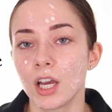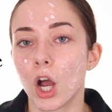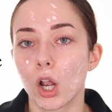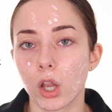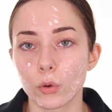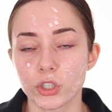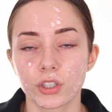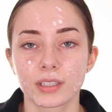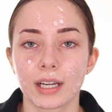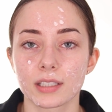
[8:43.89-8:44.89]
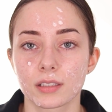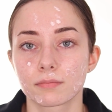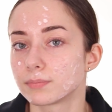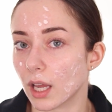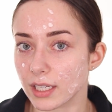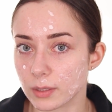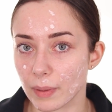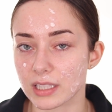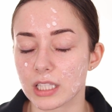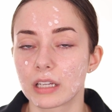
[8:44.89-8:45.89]
a lotion that is not
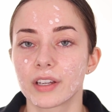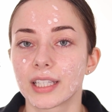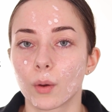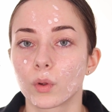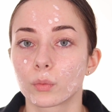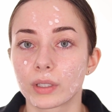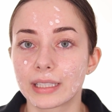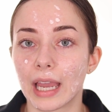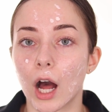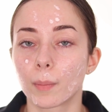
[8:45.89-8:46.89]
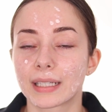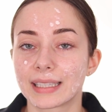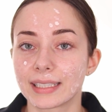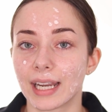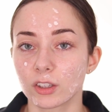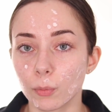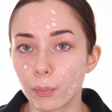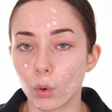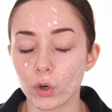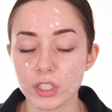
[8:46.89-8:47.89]
expensive, and that will really help clean out the
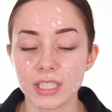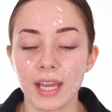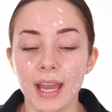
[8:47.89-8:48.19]
pores.